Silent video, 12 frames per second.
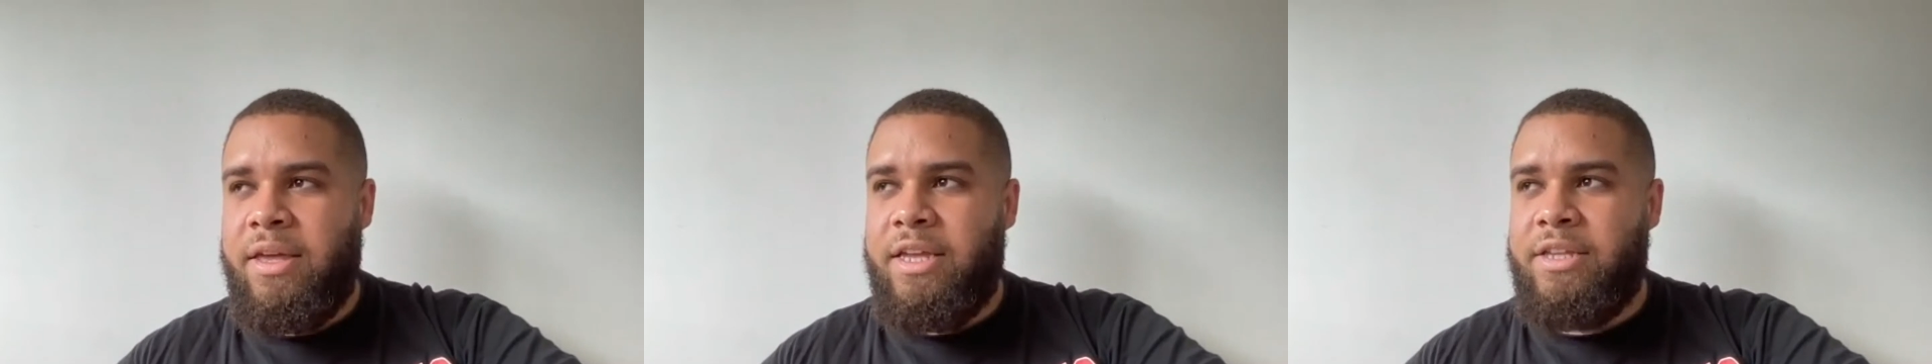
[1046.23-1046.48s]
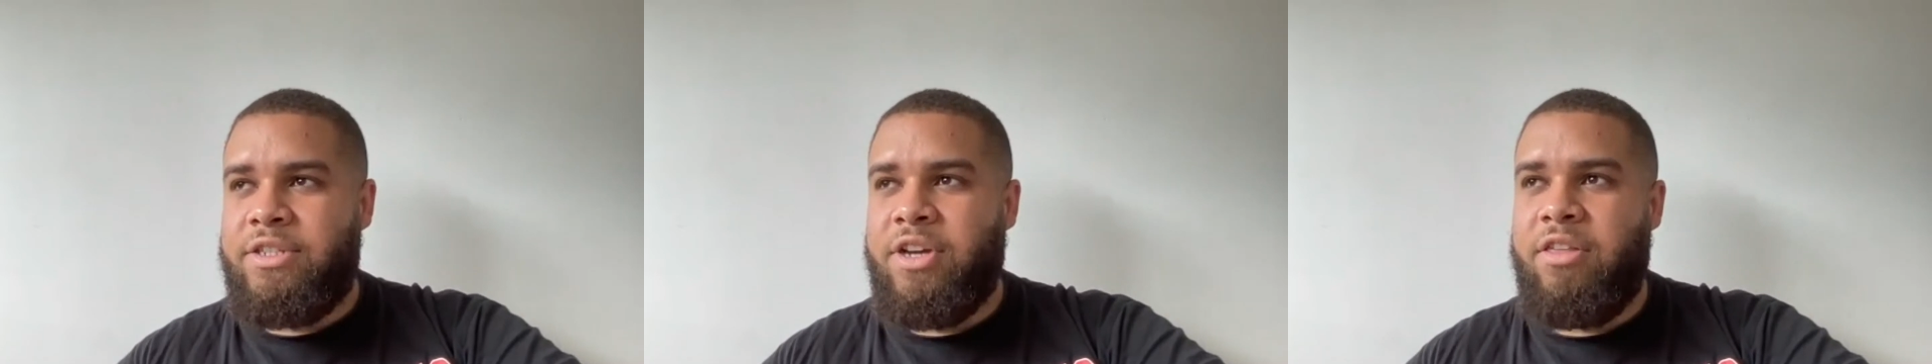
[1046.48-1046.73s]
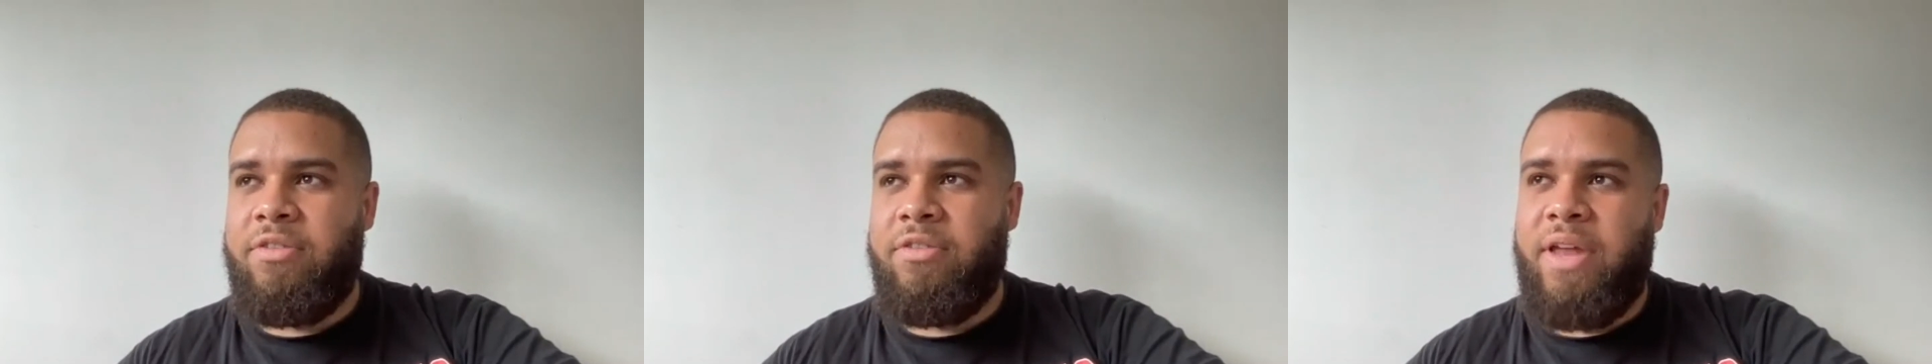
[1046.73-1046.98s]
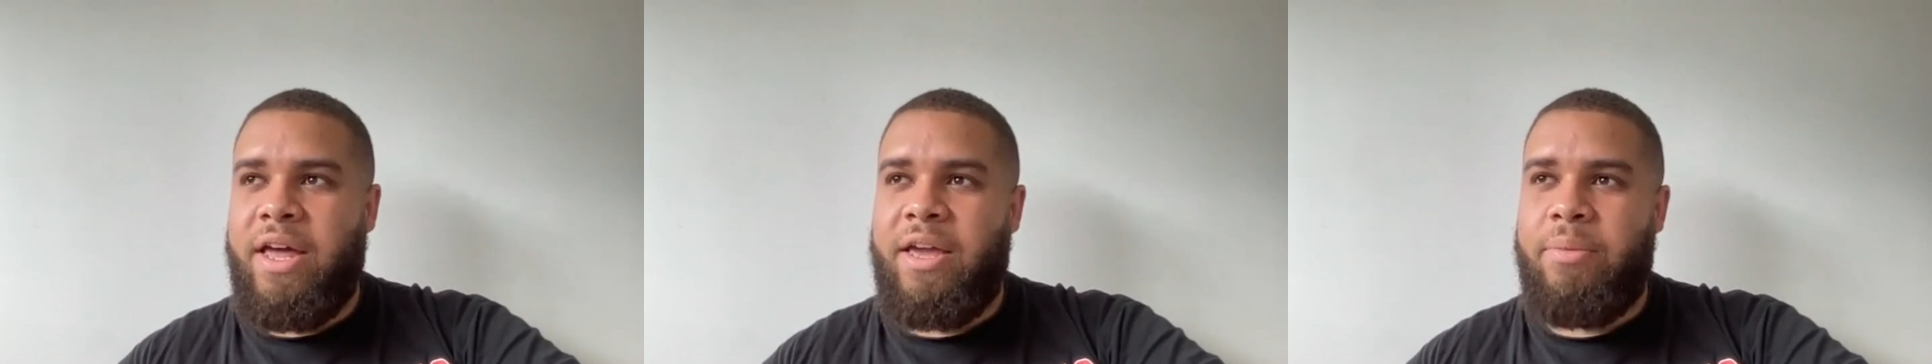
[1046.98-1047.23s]
in terms
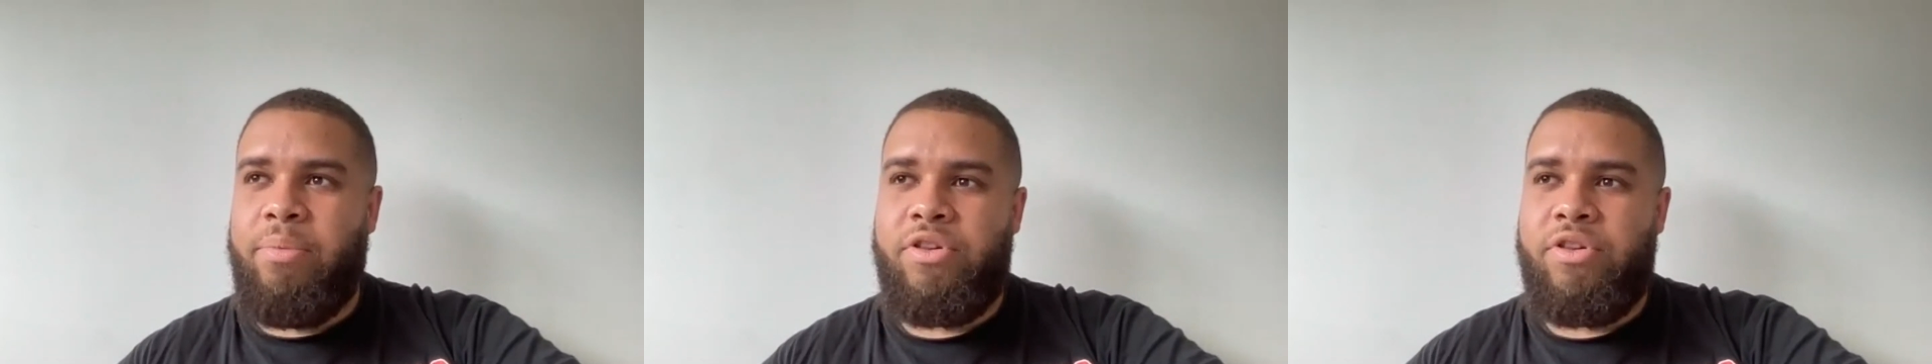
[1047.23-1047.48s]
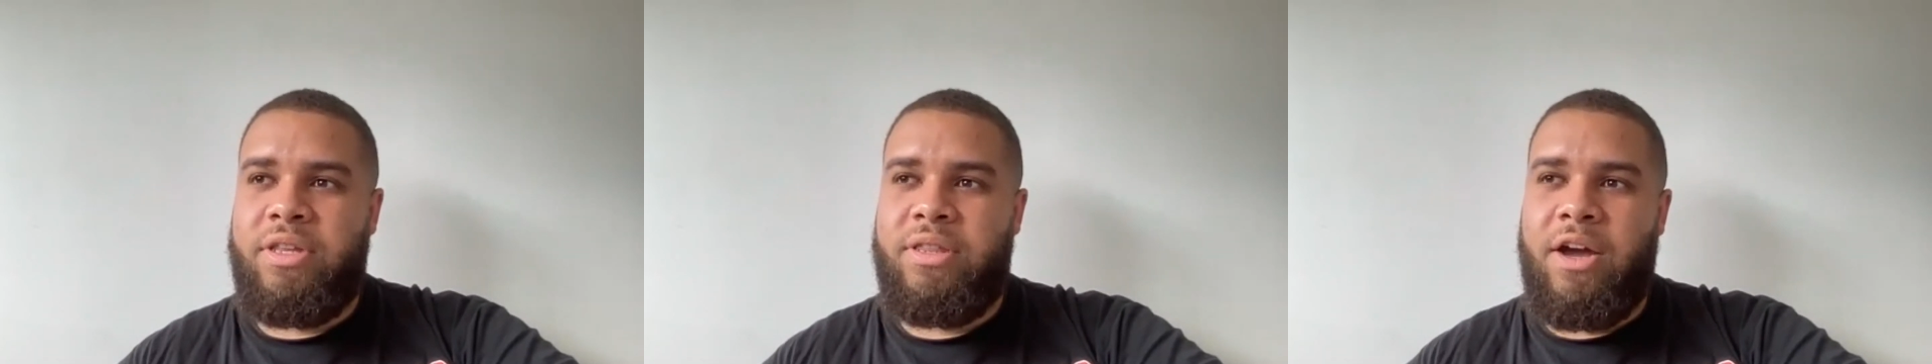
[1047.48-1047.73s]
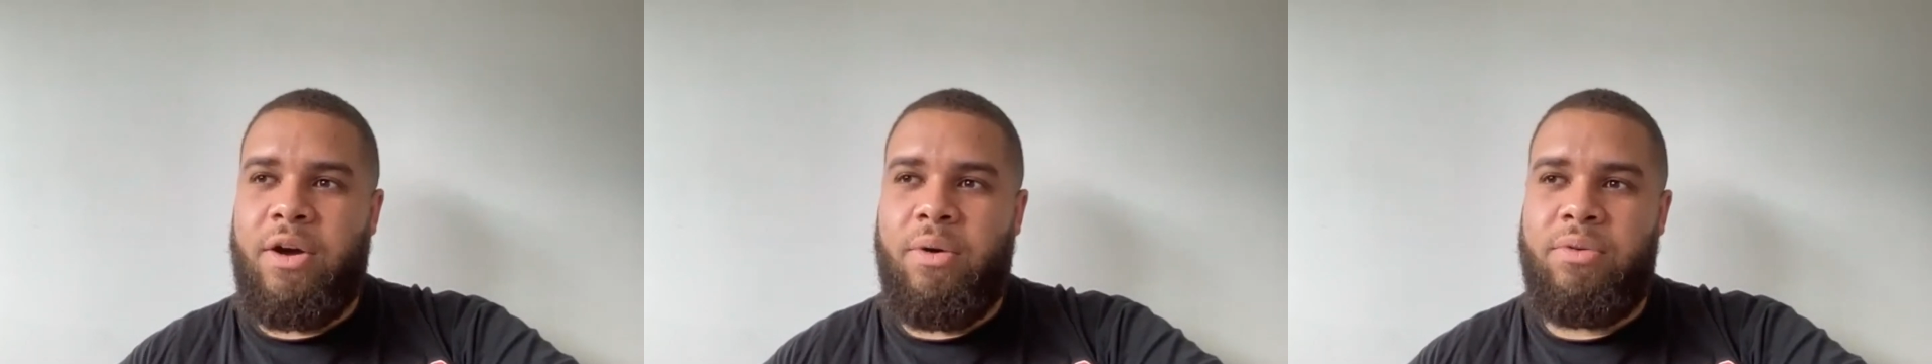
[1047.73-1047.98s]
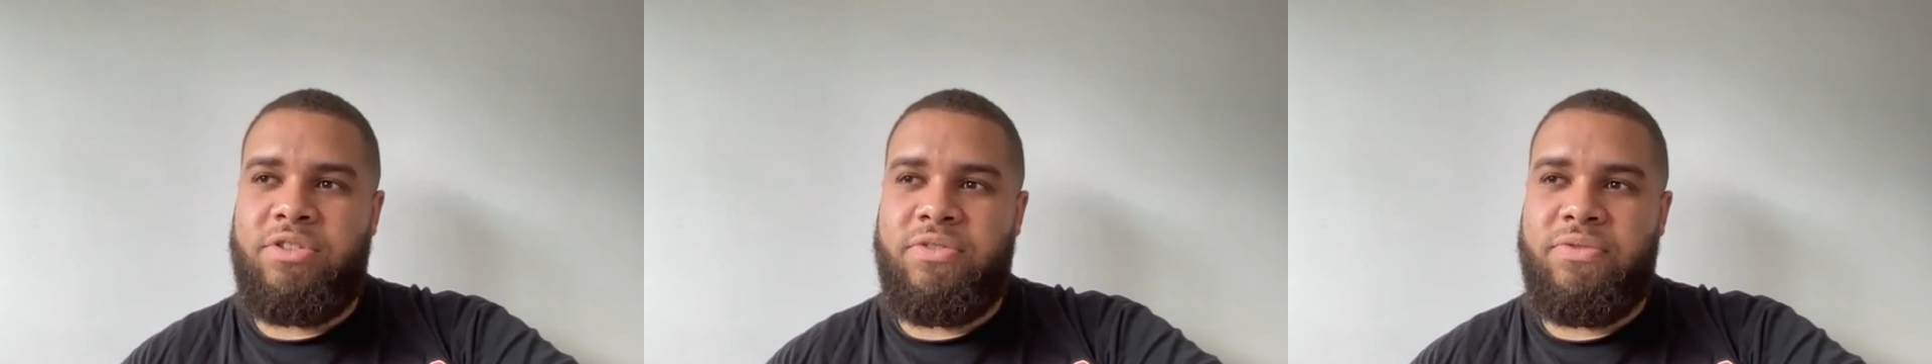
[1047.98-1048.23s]
of like pushing that culture